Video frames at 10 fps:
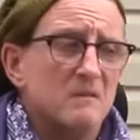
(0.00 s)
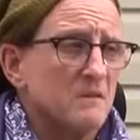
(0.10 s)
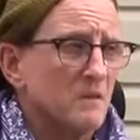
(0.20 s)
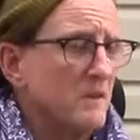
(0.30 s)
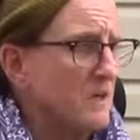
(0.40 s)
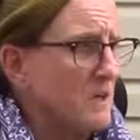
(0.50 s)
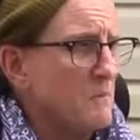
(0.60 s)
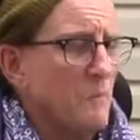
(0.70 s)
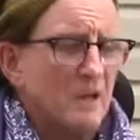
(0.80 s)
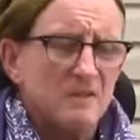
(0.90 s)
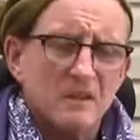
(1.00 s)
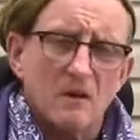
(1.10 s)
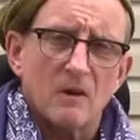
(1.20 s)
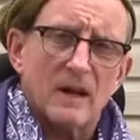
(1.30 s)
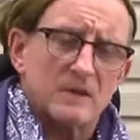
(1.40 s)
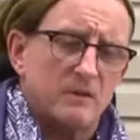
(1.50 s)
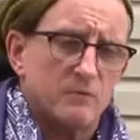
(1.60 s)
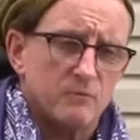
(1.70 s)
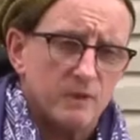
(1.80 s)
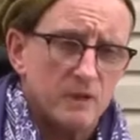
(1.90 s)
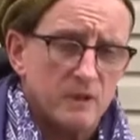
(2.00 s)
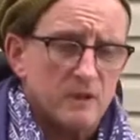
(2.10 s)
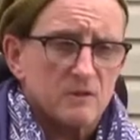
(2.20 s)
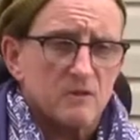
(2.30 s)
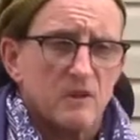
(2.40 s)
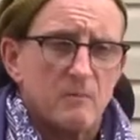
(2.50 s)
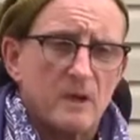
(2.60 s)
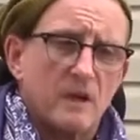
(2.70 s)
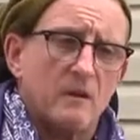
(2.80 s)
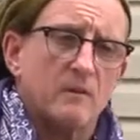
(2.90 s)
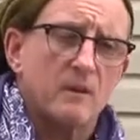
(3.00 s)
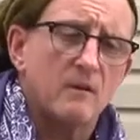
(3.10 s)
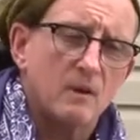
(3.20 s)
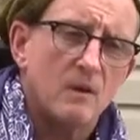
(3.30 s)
It was only a couple months ago I actually really started being able to